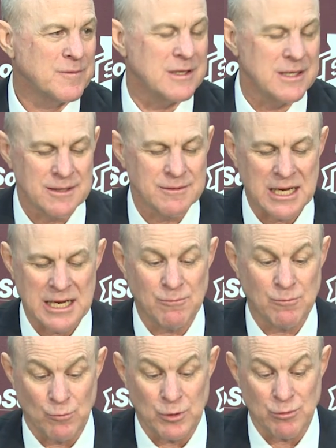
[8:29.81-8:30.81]

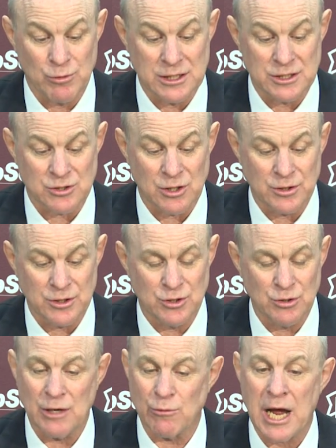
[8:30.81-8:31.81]
And we really started to
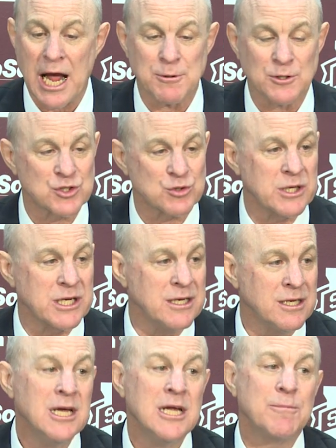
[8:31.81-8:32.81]
do that. Robert's 3,
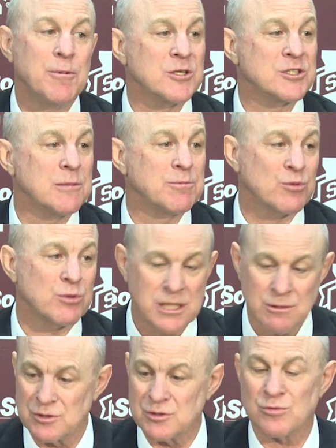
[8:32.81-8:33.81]
to put us up 3,
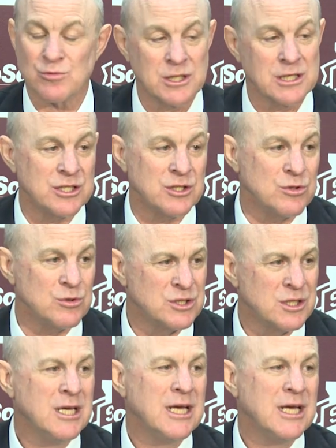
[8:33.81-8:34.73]
was really huge.